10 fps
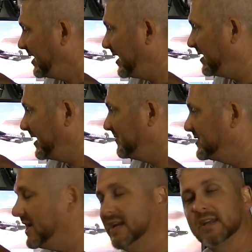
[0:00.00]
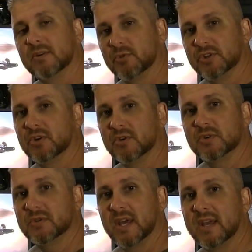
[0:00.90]
and they've taken, what you do is
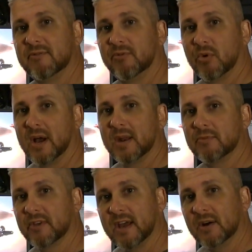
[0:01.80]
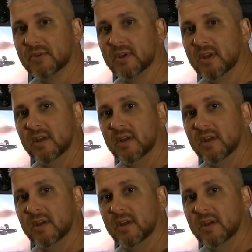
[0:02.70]
you take 4 items out